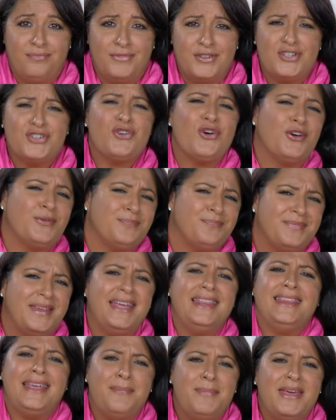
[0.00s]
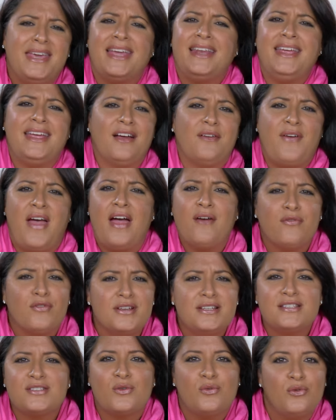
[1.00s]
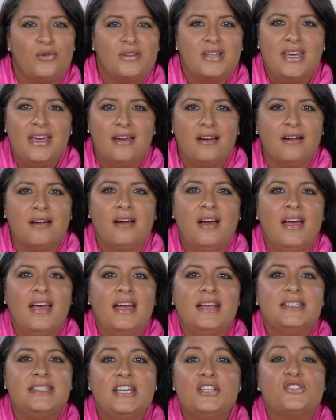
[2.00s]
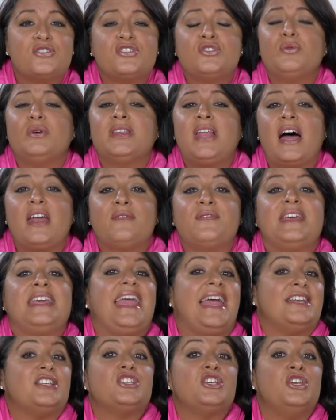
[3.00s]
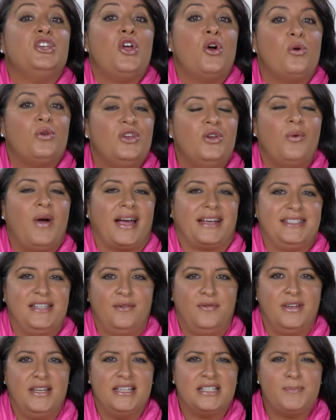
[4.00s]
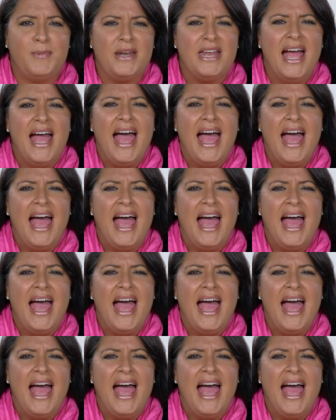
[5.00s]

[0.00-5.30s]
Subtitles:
Sure, in the beginning of every school year, teachers do a lot of get-to-know-you activities, but